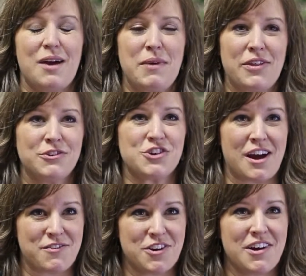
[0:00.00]
I'm Heather
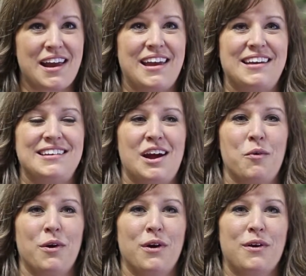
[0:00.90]
Driver, and I
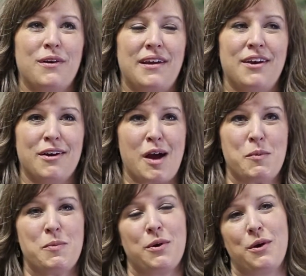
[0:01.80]
work here at
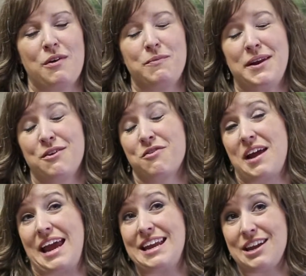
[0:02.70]
CopyPro. I've been here for
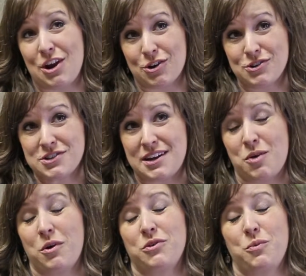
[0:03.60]
8 years, and I
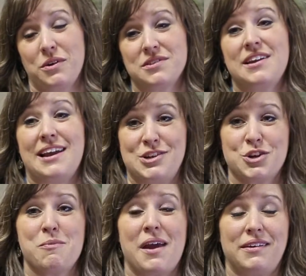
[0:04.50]
work the Wilson and
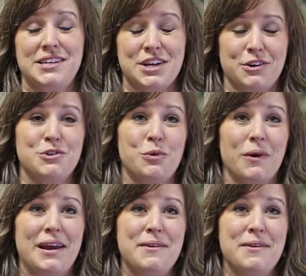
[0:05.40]
Edgecombe County territory.